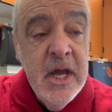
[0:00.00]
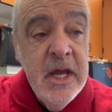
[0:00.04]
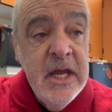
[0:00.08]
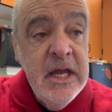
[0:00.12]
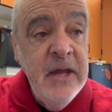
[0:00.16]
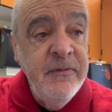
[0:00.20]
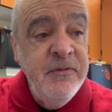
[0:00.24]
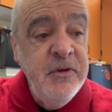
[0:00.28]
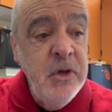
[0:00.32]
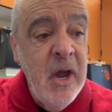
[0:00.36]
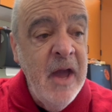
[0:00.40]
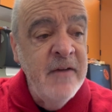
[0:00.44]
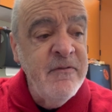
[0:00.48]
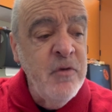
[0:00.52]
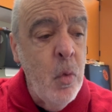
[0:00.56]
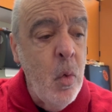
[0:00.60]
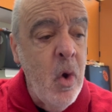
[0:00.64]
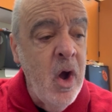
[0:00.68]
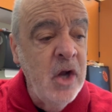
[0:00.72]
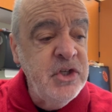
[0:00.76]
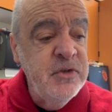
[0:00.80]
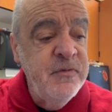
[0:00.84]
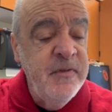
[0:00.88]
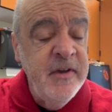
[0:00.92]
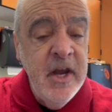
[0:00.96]
If you haven't
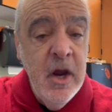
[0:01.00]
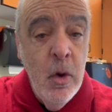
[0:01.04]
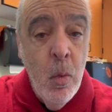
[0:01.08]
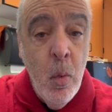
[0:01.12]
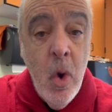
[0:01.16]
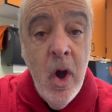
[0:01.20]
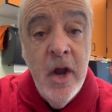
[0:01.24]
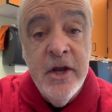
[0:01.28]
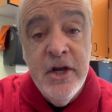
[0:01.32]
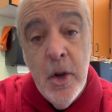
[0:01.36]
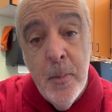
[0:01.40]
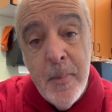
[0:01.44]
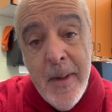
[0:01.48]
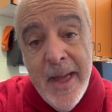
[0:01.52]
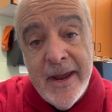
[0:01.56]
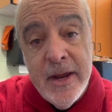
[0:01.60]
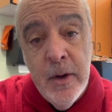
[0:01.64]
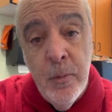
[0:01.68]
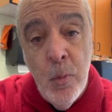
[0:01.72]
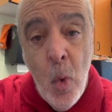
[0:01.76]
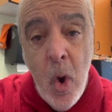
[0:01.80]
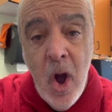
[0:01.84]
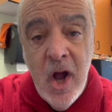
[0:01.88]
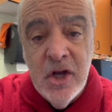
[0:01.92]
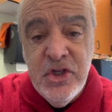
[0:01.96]
watched video 1, go back
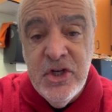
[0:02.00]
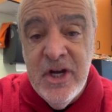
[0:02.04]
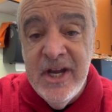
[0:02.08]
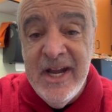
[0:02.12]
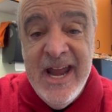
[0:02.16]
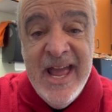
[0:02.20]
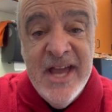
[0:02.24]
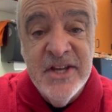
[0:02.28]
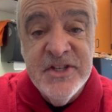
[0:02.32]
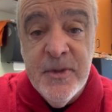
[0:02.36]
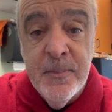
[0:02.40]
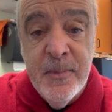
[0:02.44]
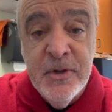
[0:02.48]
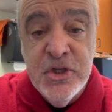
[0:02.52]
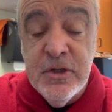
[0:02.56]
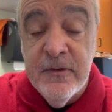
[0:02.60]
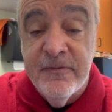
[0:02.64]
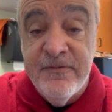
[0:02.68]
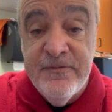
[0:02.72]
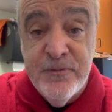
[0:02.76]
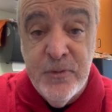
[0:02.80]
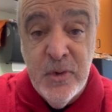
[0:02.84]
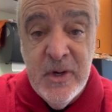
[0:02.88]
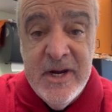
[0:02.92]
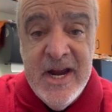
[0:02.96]
and watch it. It has a bunch of
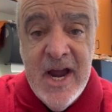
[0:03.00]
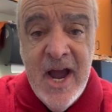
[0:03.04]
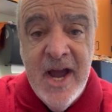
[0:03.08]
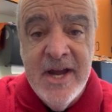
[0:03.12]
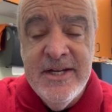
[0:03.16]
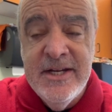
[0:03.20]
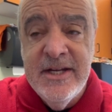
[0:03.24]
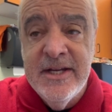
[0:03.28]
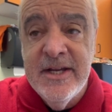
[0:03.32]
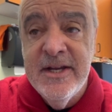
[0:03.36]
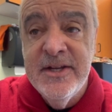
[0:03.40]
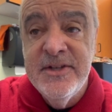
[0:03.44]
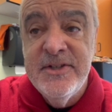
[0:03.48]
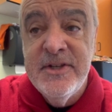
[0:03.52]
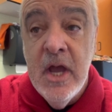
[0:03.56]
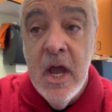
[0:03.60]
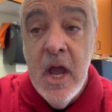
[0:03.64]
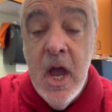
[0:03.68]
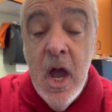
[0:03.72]
free ideas.